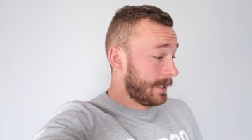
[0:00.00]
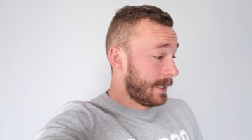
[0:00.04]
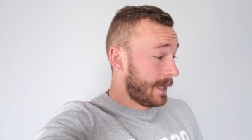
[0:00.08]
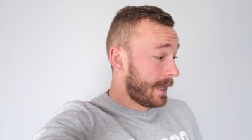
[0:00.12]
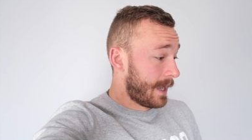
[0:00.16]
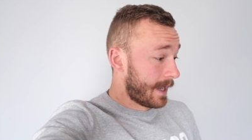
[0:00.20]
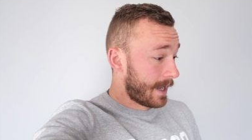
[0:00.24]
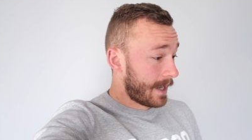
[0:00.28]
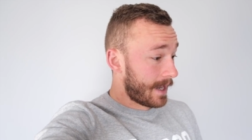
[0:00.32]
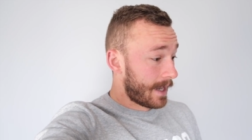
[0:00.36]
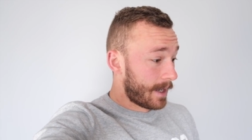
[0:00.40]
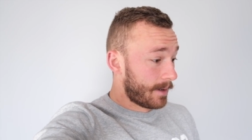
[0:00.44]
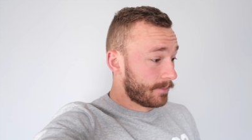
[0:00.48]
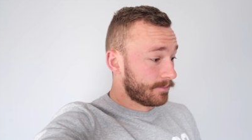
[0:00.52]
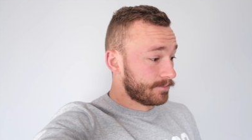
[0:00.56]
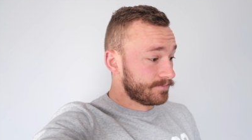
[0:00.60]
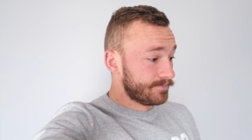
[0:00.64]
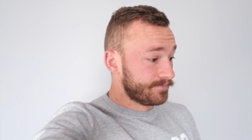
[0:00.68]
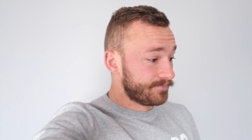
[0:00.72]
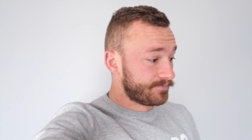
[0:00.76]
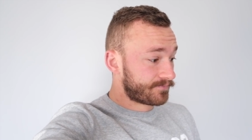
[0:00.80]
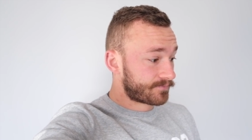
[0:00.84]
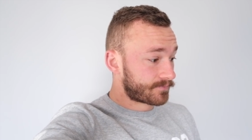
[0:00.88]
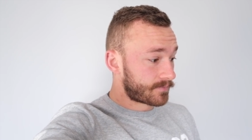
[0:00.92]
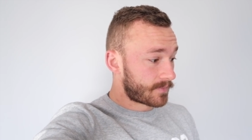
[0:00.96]

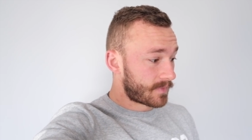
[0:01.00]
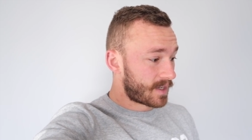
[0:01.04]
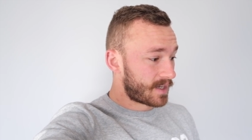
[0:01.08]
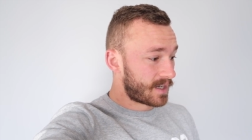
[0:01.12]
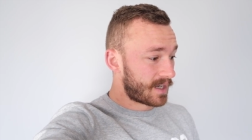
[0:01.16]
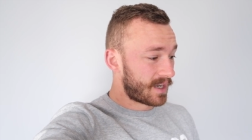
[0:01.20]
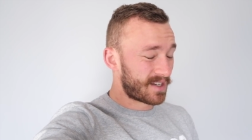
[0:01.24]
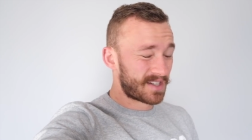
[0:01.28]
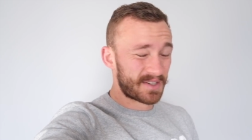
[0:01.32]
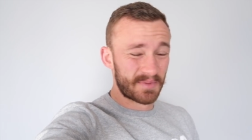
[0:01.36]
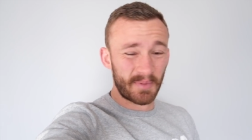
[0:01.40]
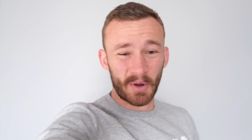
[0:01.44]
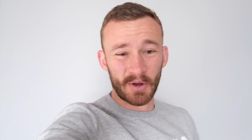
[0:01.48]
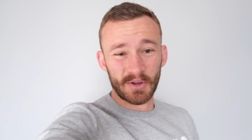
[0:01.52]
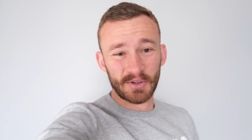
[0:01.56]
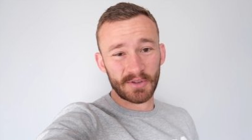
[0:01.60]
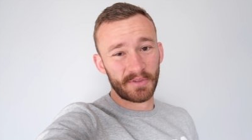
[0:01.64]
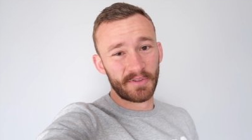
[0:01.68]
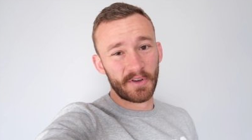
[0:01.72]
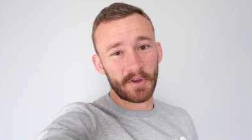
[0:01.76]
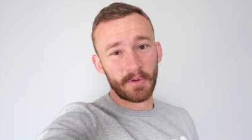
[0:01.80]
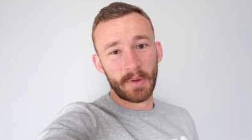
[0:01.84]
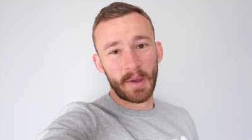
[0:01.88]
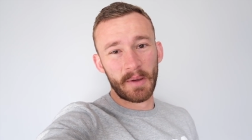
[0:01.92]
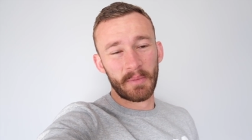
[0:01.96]
I've spoken to a
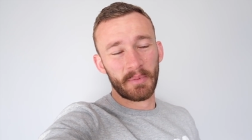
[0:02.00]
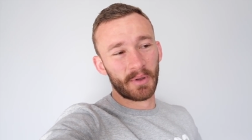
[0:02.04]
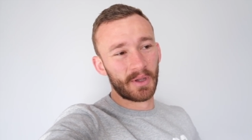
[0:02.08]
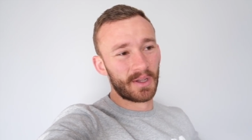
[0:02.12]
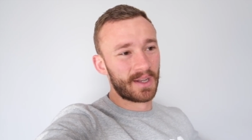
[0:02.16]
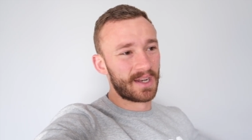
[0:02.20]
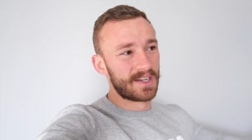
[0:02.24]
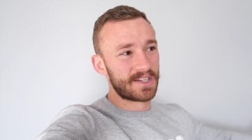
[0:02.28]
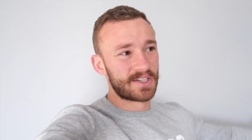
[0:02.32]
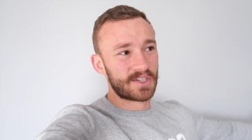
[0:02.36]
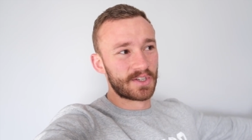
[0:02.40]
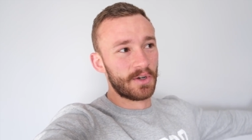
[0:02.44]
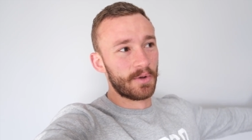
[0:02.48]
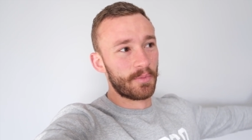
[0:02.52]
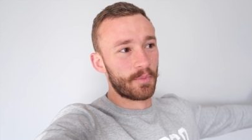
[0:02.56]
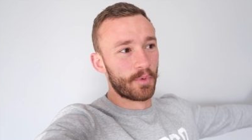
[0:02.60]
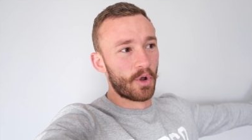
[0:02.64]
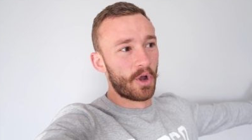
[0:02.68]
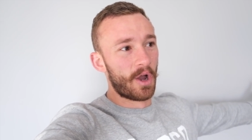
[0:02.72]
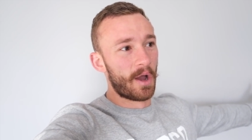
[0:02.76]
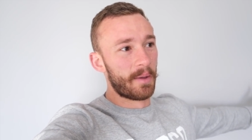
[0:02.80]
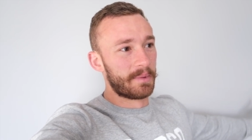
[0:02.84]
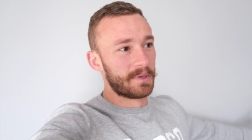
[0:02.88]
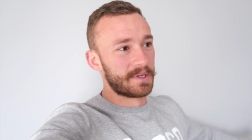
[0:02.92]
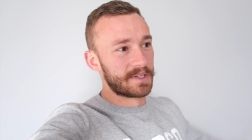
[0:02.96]
few people and it sort of
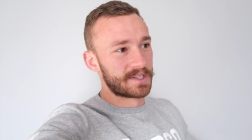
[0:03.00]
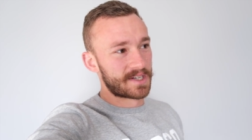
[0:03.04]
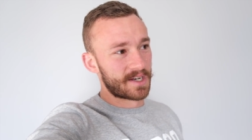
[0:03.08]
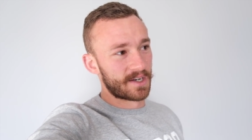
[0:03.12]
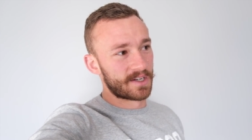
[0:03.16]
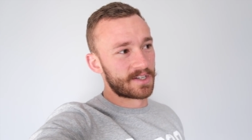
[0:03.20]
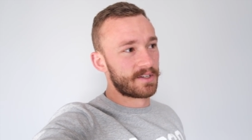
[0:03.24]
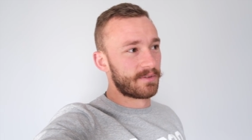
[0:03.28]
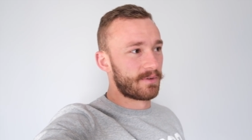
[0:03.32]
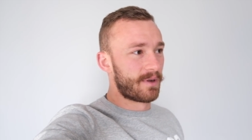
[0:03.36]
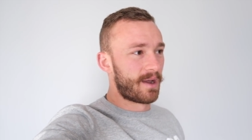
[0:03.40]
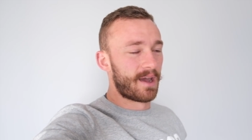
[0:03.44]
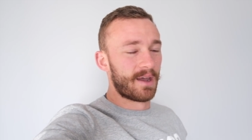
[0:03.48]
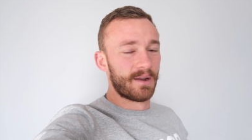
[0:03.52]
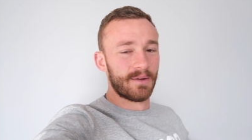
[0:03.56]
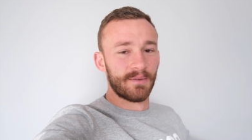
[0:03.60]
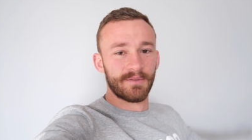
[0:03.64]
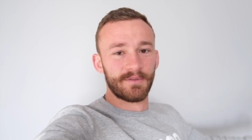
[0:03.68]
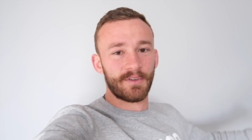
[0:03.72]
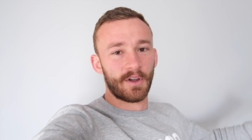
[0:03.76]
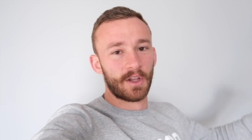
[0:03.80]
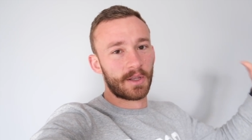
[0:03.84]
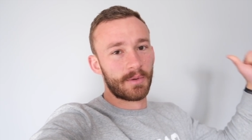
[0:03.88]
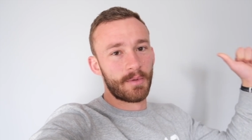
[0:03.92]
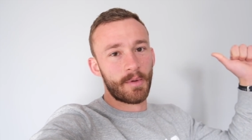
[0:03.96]
brought up the discussion around
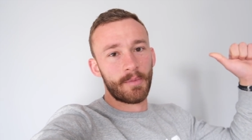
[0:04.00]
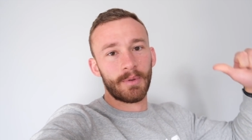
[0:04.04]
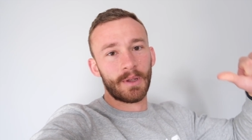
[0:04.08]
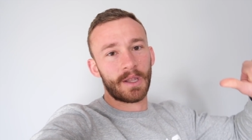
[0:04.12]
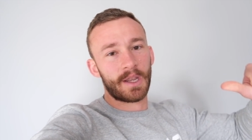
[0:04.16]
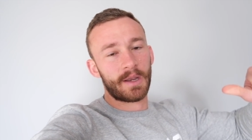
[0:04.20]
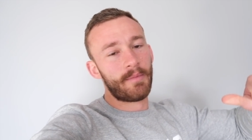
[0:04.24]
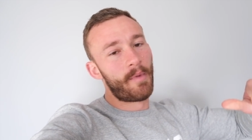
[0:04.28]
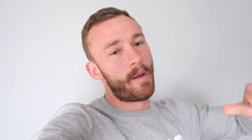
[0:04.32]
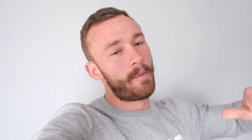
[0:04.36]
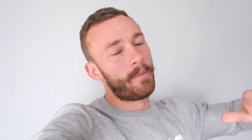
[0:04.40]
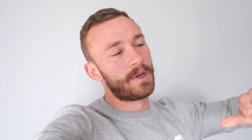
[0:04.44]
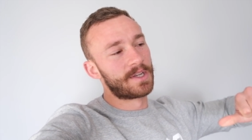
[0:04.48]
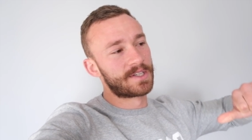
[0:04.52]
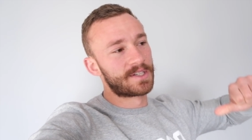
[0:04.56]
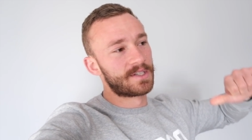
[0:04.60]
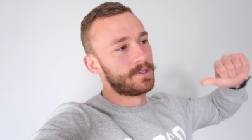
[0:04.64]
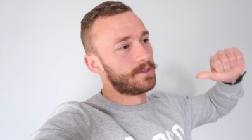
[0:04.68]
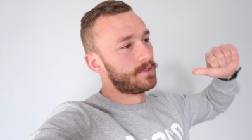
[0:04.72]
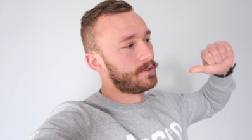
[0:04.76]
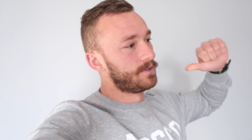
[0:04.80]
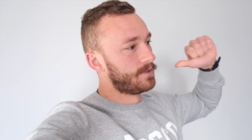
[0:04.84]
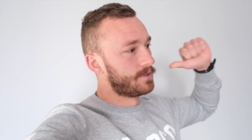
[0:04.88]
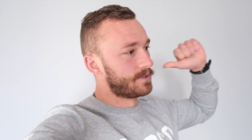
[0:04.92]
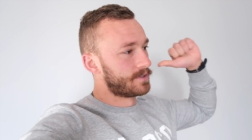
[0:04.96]
volume of blood in my
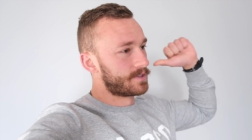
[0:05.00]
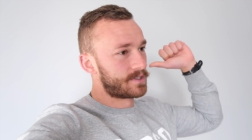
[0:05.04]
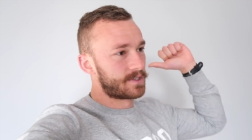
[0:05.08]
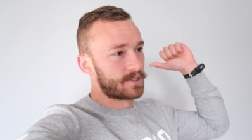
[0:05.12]
muscles,